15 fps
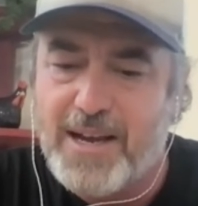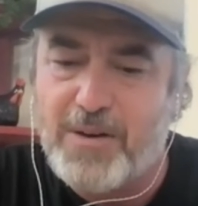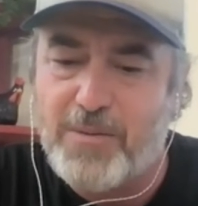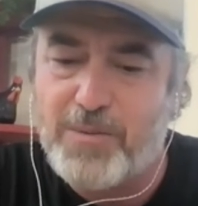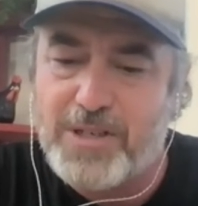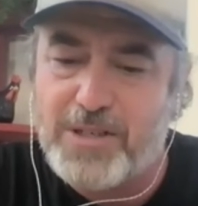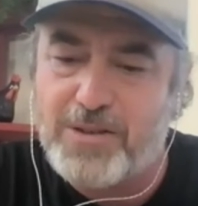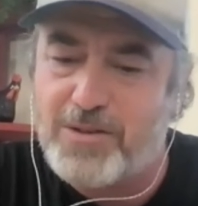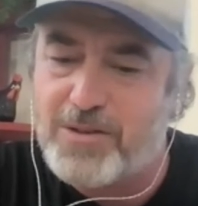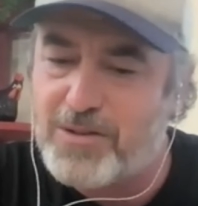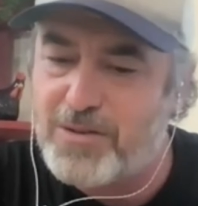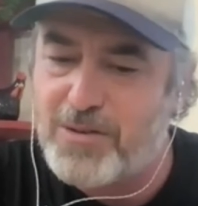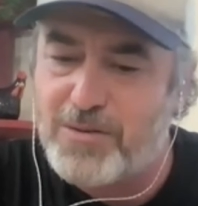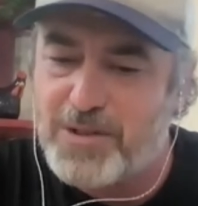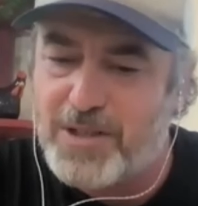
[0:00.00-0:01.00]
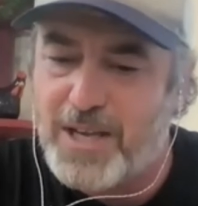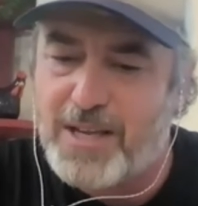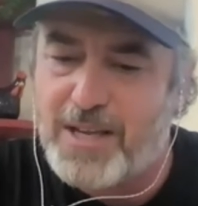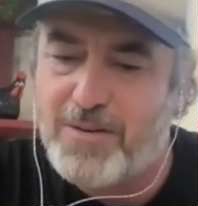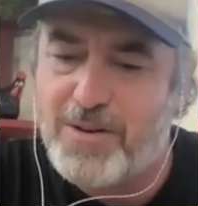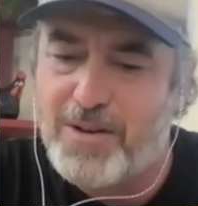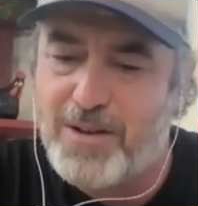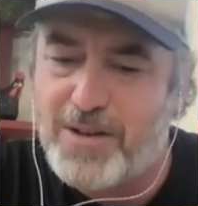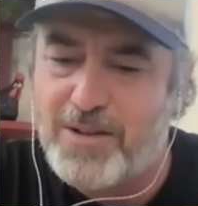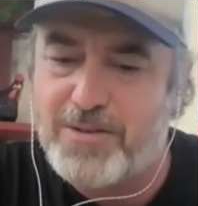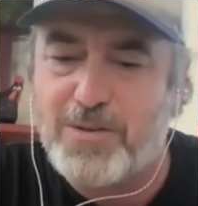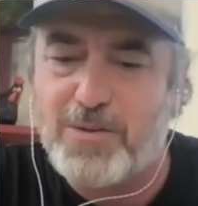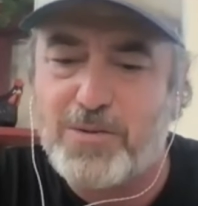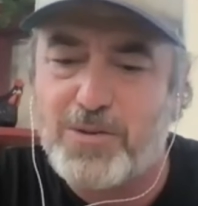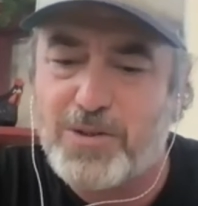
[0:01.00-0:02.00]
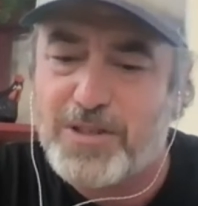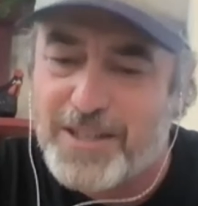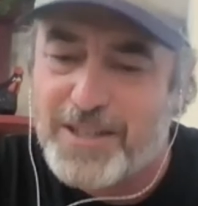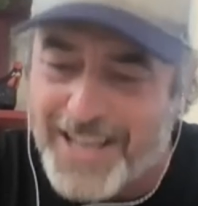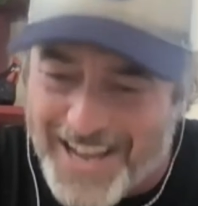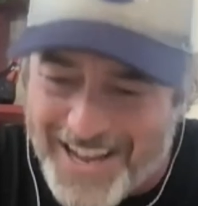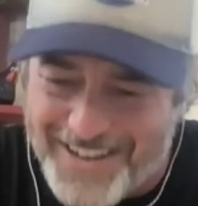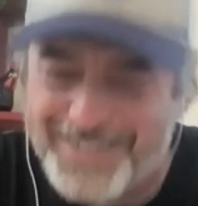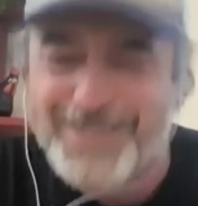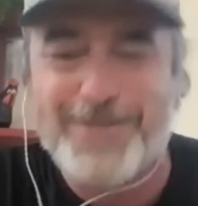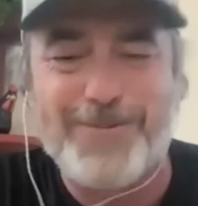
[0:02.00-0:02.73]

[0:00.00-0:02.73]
a research associate associate